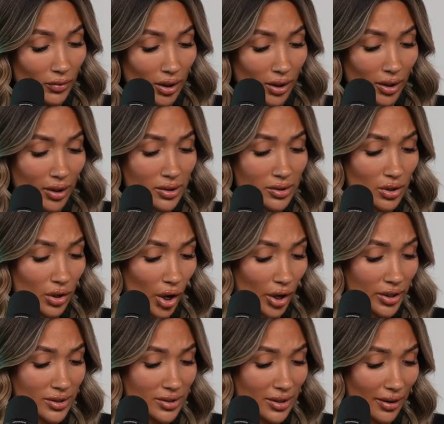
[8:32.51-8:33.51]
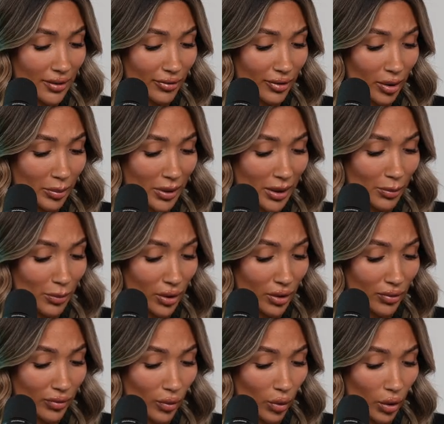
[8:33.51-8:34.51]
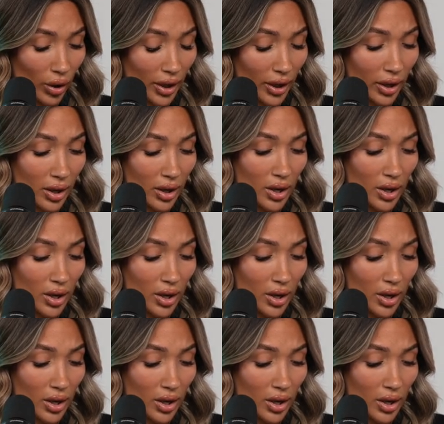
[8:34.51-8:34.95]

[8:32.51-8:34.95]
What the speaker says: It is the Lanna set from ebook 4,